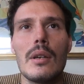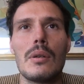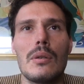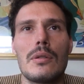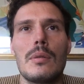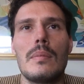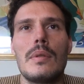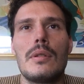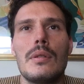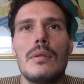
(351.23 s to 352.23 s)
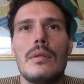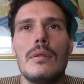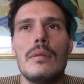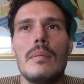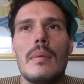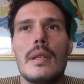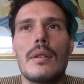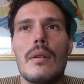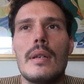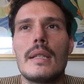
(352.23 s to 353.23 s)
caused them to,
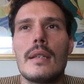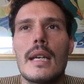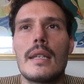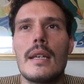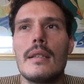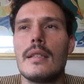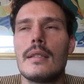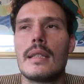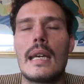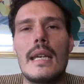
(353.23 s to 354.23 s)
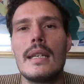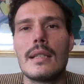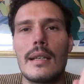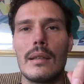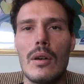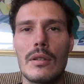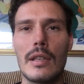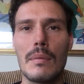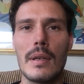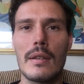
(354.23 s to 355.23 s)
it's like this key is unlocked,
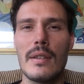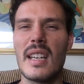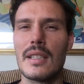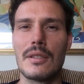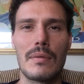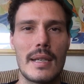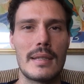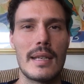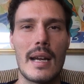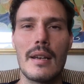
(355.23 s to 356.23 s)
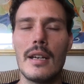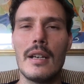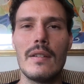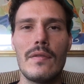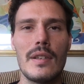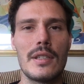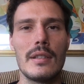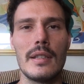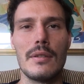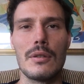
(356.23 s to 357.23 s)
and whether you get stressed out,
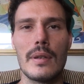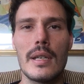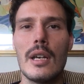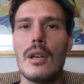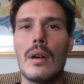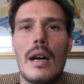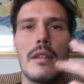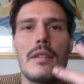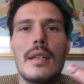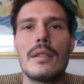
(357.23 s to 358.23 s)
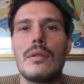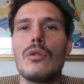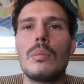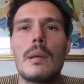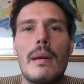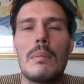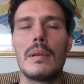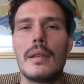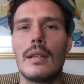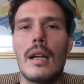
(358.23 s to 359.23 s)
physical injury, other things that normally
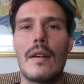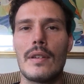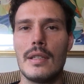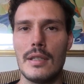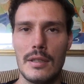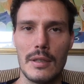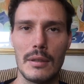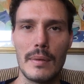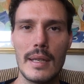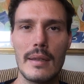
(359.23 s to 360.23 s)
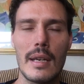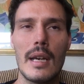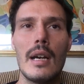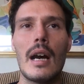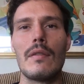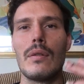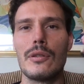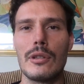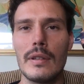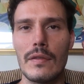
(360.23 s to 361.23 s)
people in their life can just deal with,
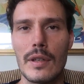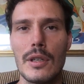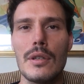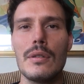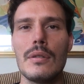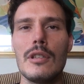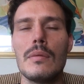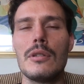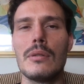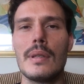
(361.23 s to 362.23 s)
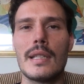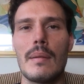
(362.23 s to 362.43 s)
unfortunately for you, you were doing